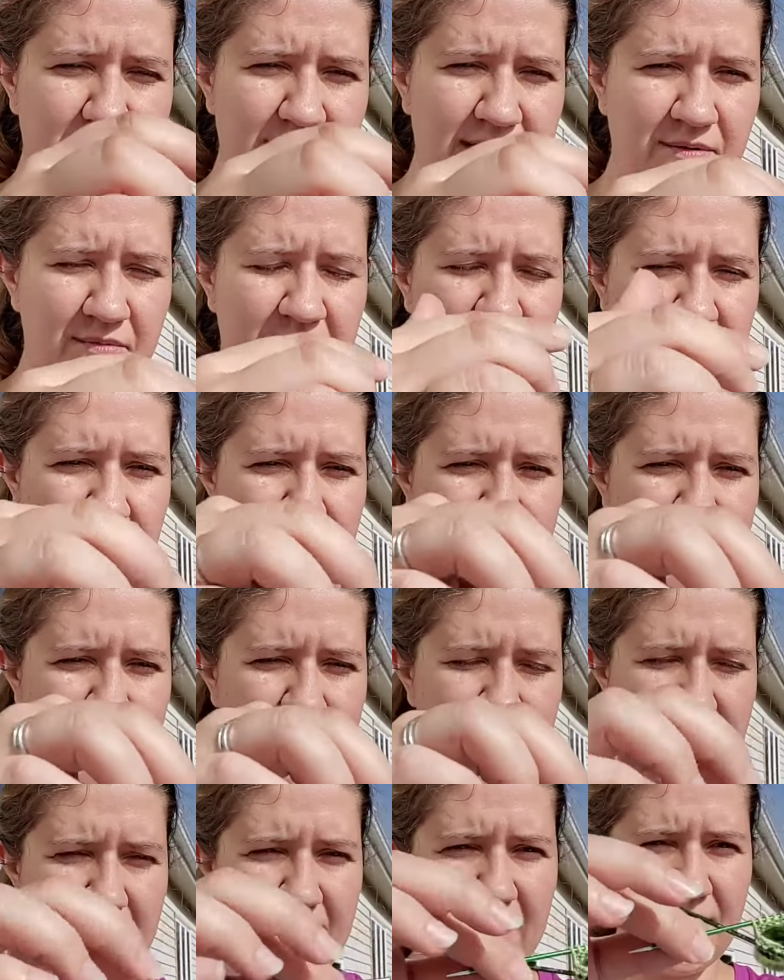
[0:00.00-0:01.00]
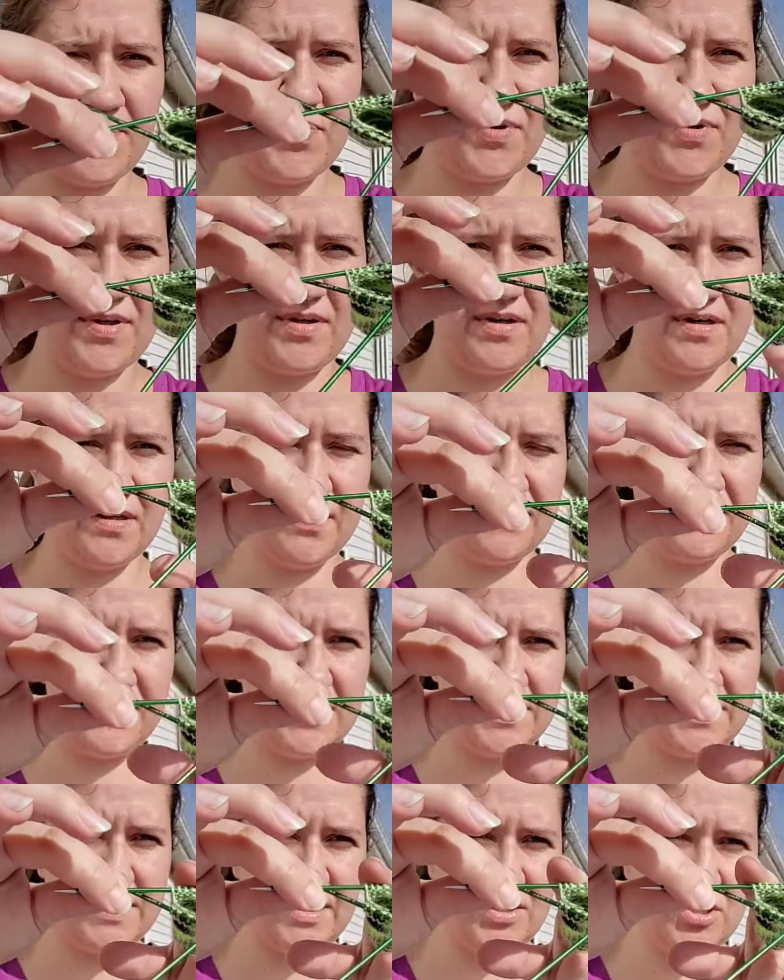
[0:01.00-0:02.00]
And I went ahead and I put all of
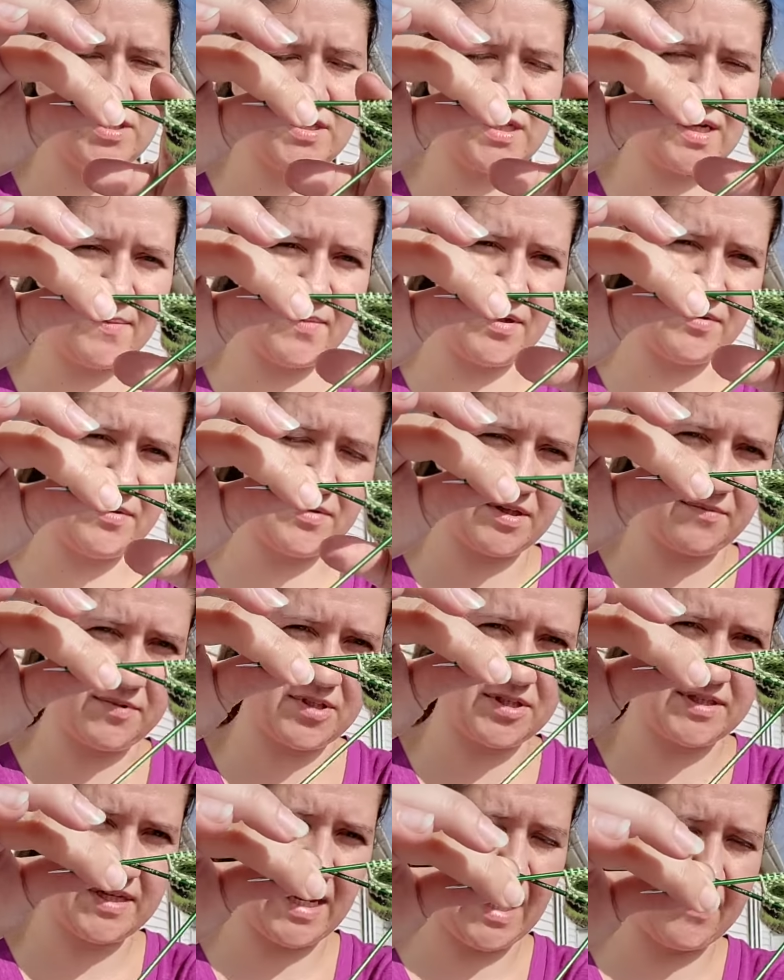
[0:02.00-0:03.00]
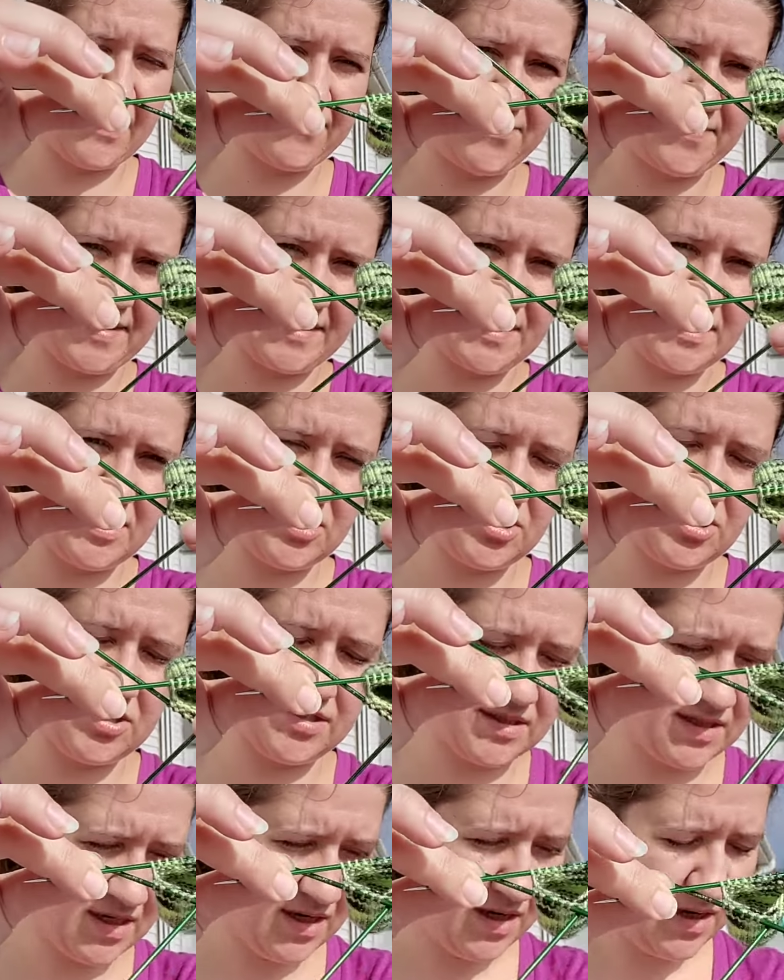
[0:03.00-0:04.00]
the stitches that I'm using, which is half of my
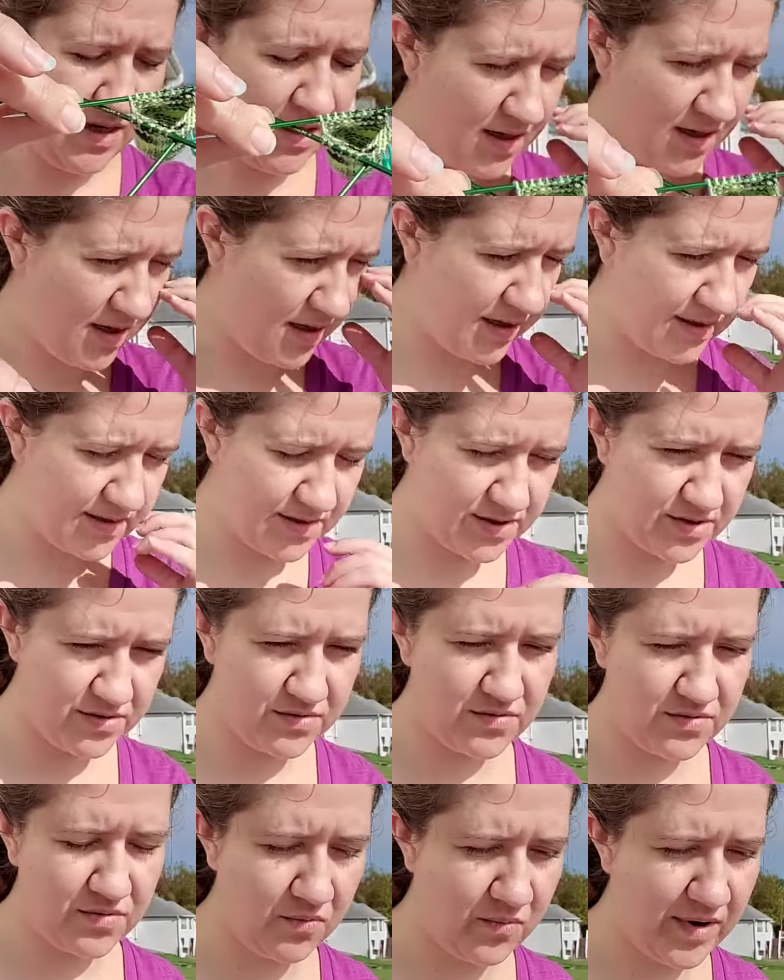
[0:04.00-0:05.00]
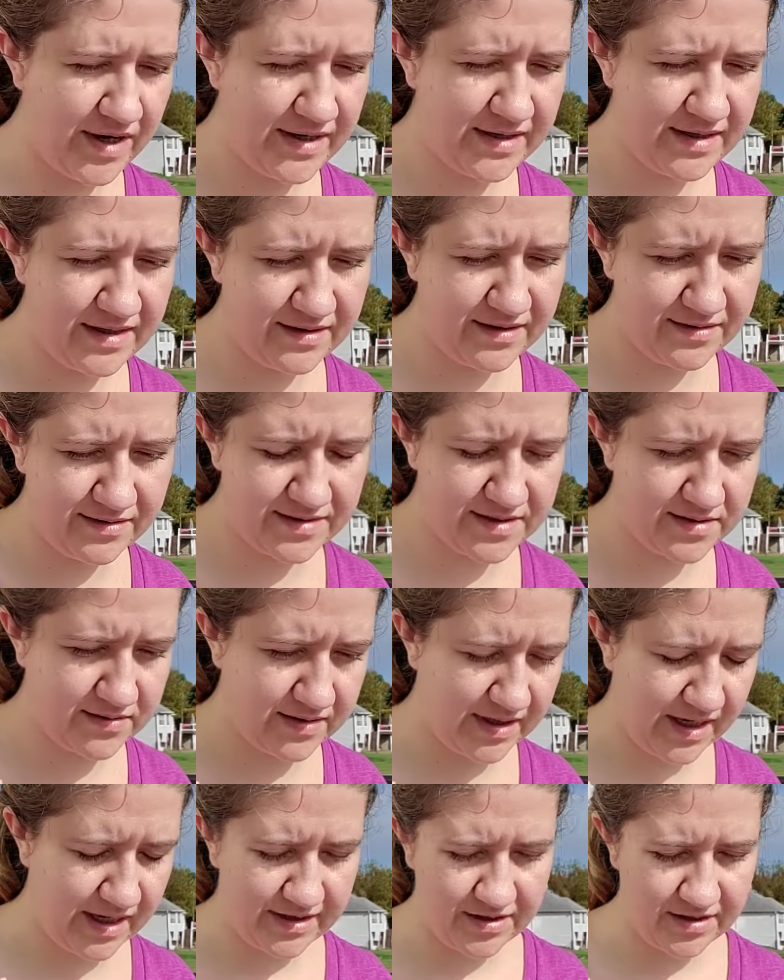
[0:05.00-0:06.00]
stitches, onto one needle so
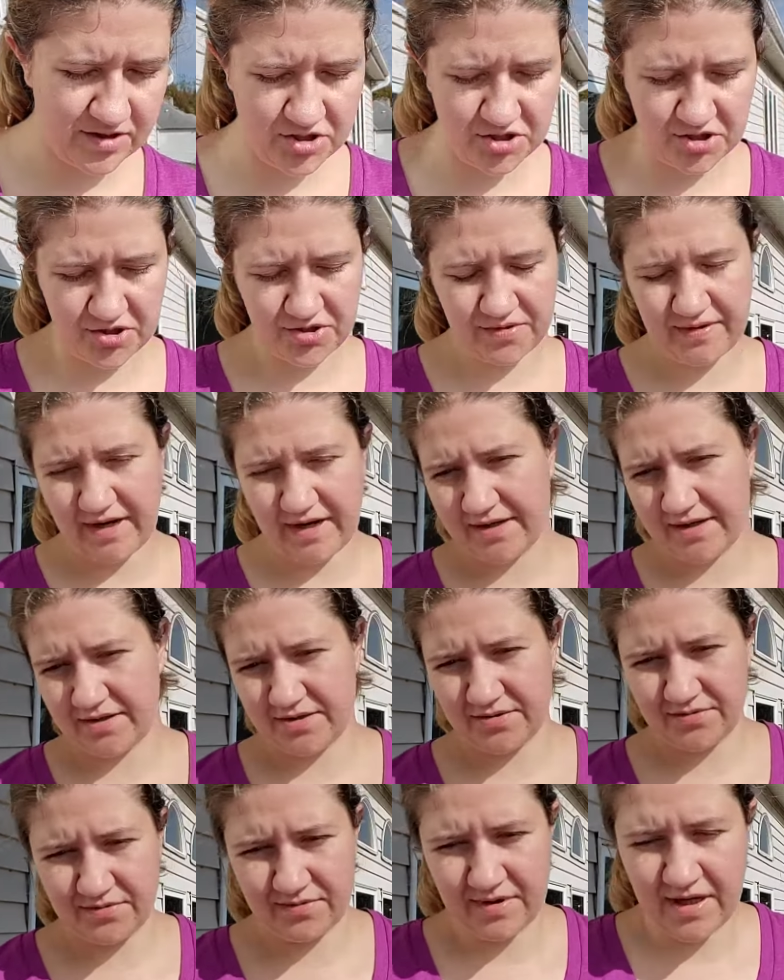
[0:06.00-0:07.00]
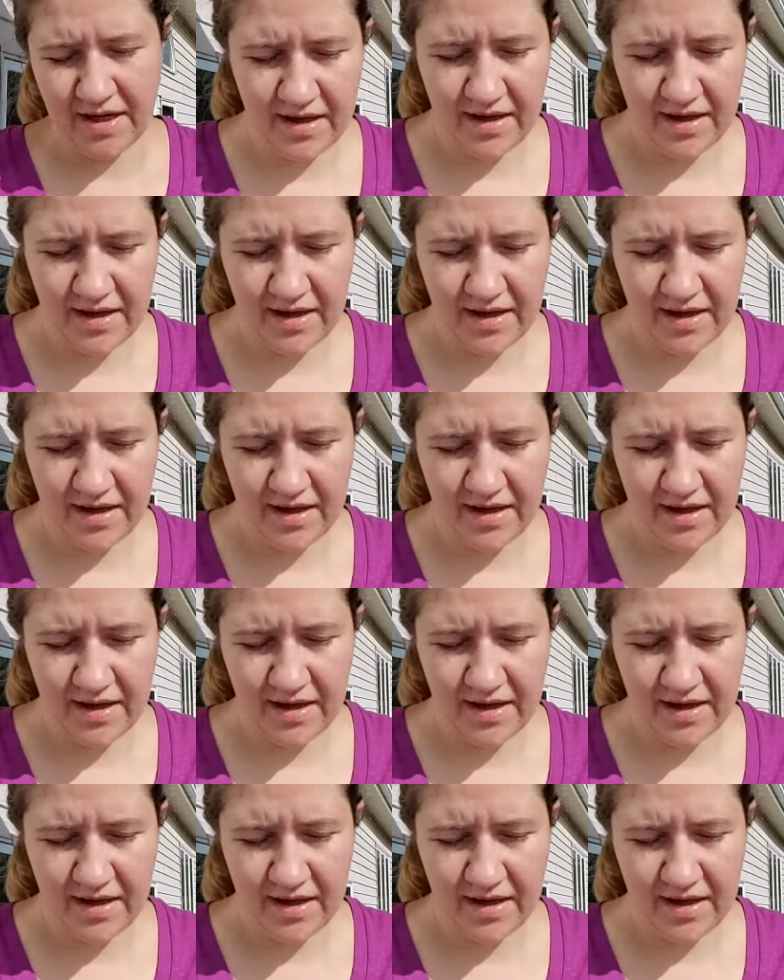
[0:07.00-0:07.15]
that I can show you how to do